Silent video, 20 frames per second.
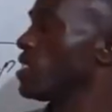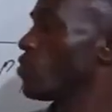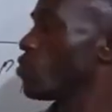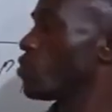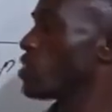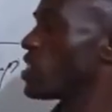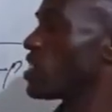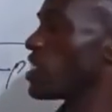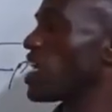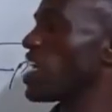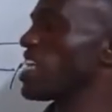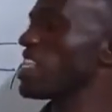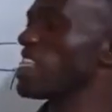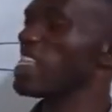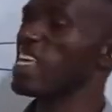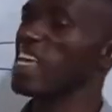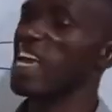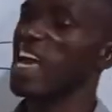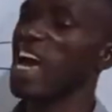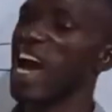we say
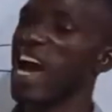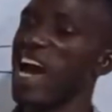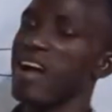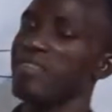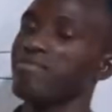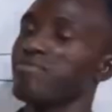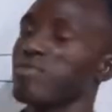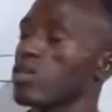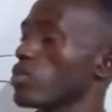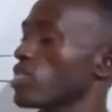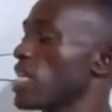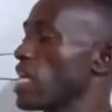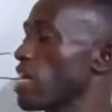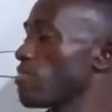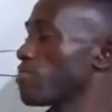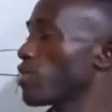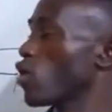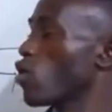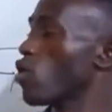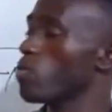they
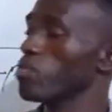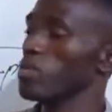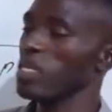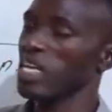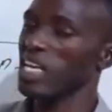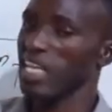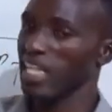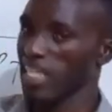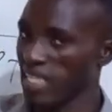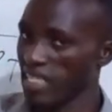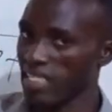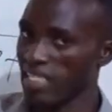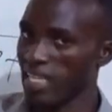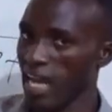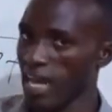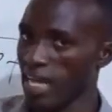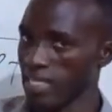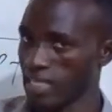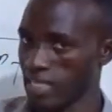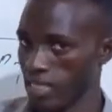are become
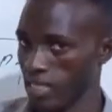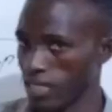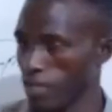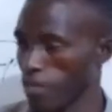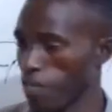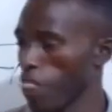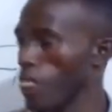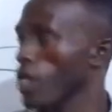excited.